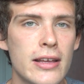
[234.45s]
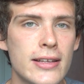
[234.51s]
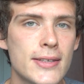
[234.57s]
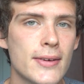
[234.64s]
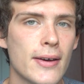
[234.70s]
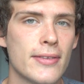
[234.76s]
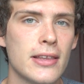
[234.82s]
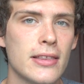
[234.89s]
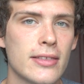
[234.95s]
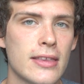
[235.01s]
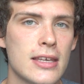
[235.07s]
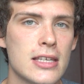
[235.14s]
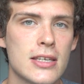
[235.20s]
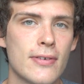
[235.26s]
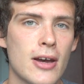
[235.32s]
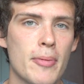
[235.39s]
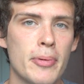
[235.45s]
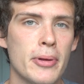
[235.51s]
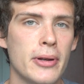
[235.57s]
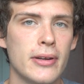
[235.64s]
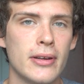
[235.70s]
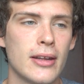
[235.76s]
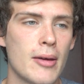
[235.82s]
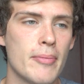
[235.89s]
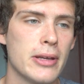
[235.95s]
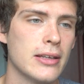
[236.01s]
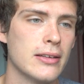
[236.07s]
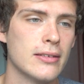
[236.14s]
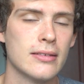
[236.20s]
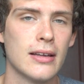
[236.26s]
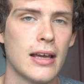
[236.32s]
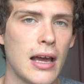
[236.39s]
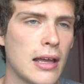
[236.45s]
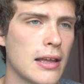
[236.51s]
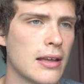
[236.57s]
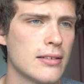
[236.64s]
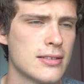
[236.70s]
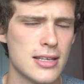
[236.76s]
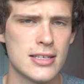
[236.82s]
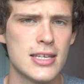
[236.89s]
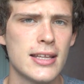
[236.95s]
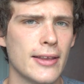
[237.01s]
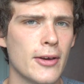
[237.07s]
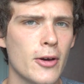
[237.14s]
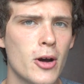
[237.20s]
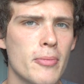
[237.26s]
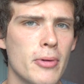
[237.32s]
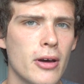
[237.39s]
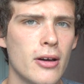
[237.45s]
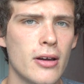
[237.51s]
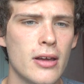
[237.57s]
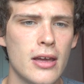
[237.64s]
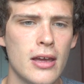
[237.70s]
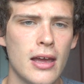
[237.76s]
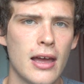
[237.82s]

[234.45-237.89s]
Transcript: Do I think these have happened? I mean, I sincerely hope not.